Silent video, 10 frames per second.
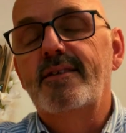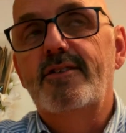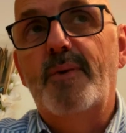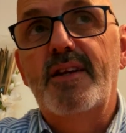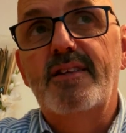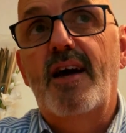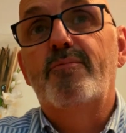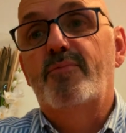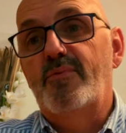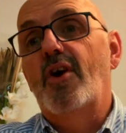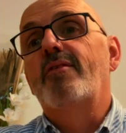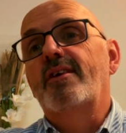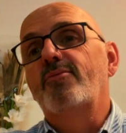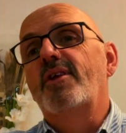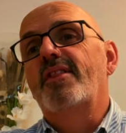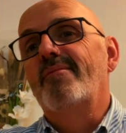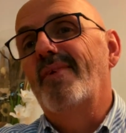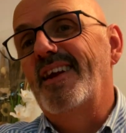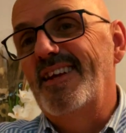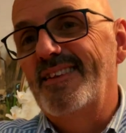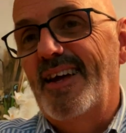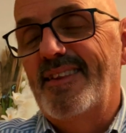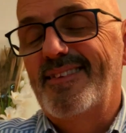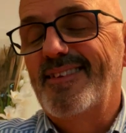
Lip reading: Spanish have problem with the money in that